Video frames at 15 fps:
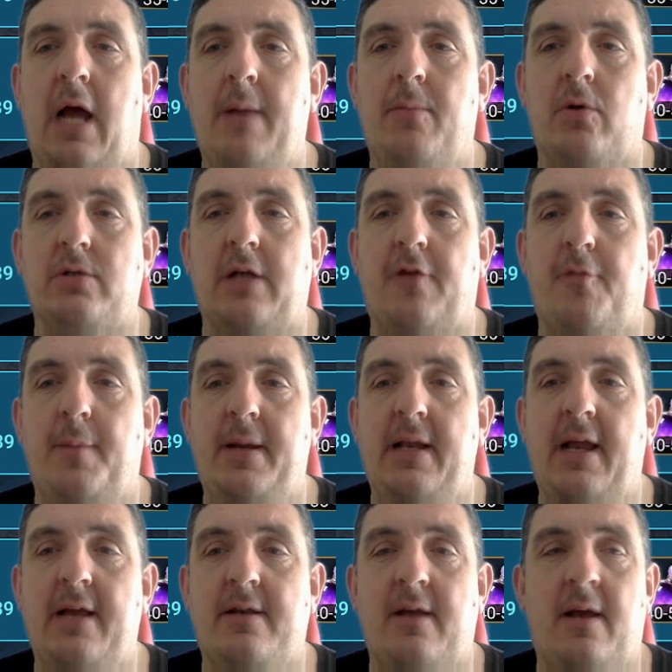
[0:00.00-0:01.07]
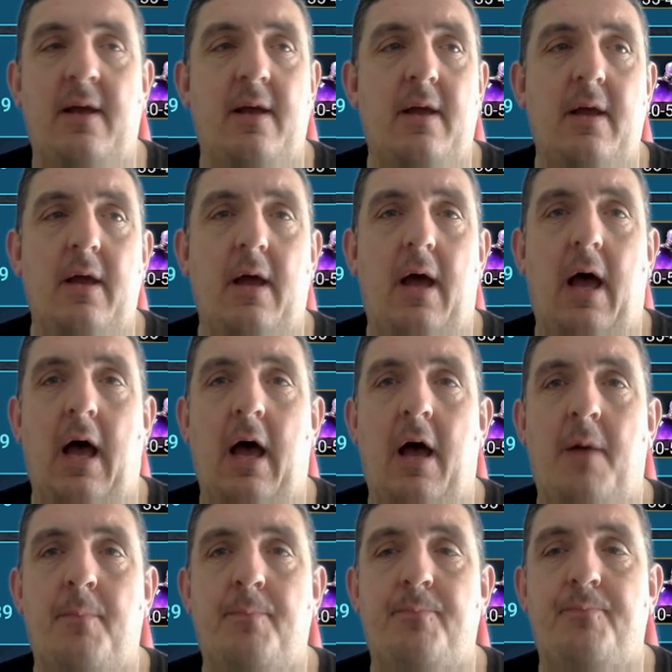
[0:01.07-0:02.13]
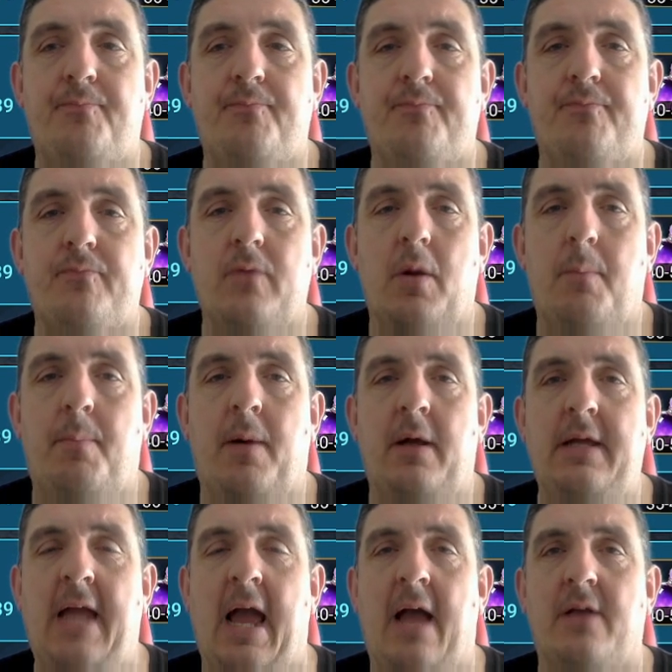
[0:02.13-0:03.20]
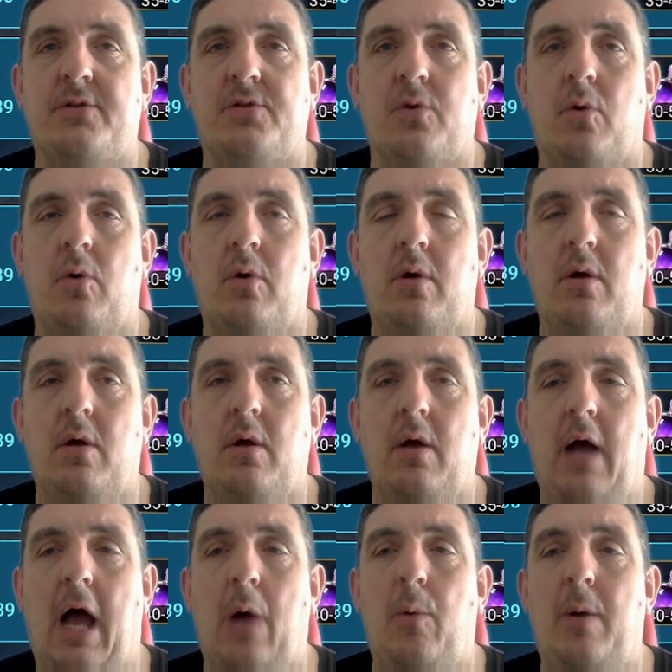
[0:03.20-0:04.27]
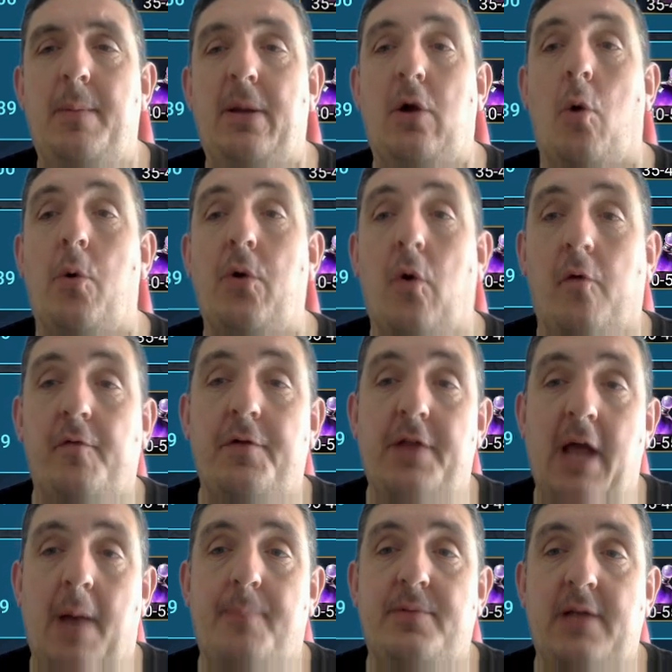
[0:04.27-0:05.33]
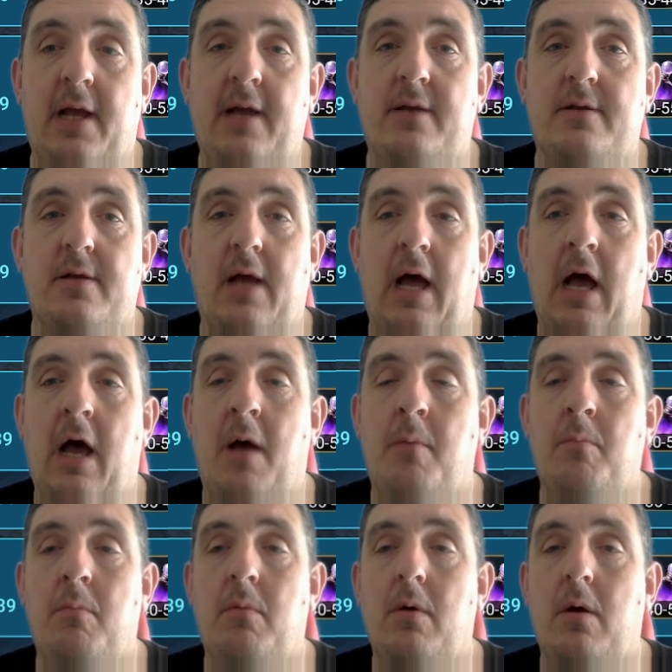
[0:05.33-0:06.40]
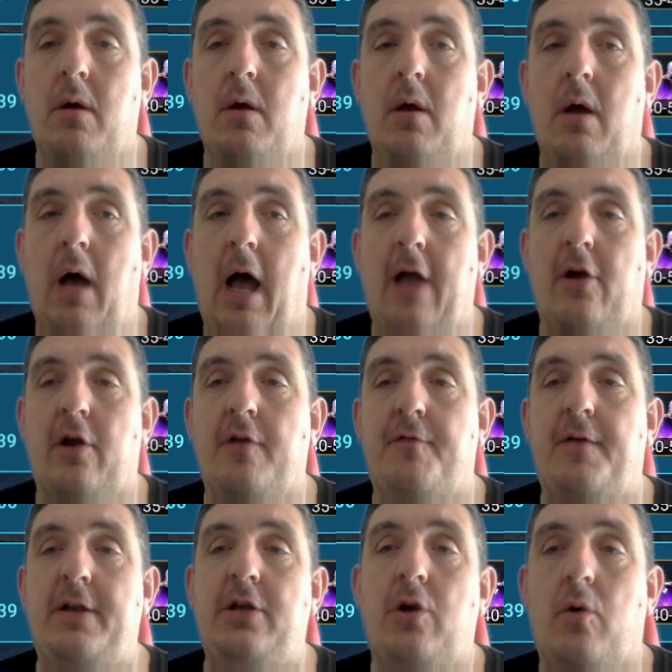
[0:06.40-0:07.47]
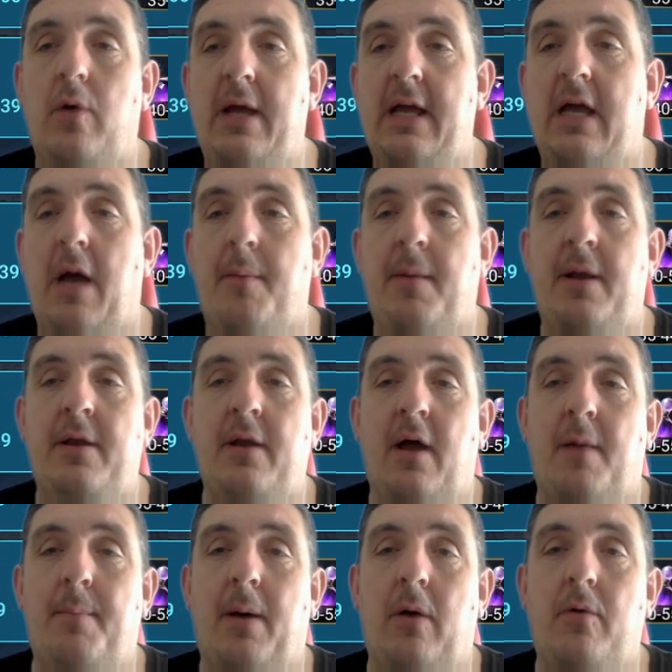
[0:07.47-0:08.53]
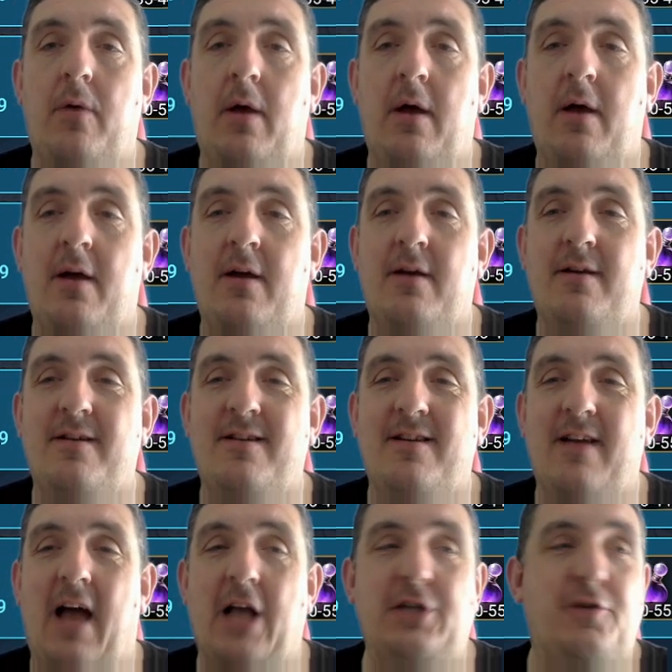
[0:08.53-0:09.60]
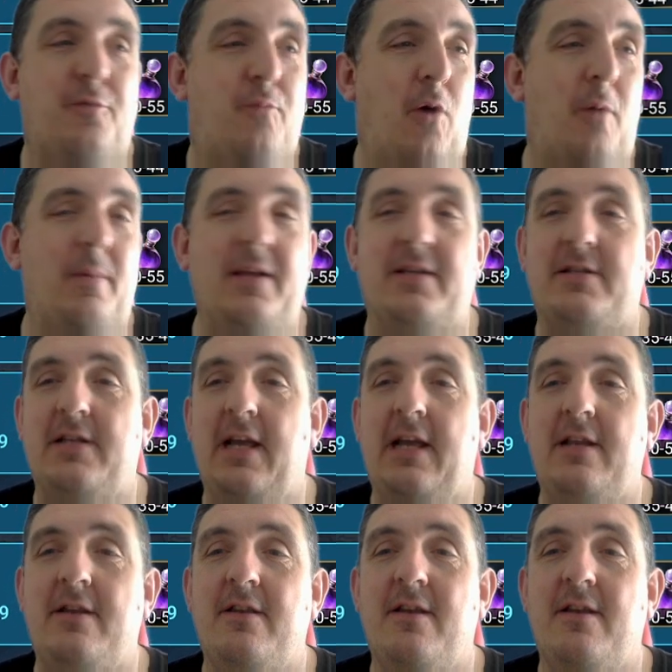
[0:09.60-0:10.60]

looks like for me later. But yeah, so I will be going over the update. I got a video incoming about, as you've probably seen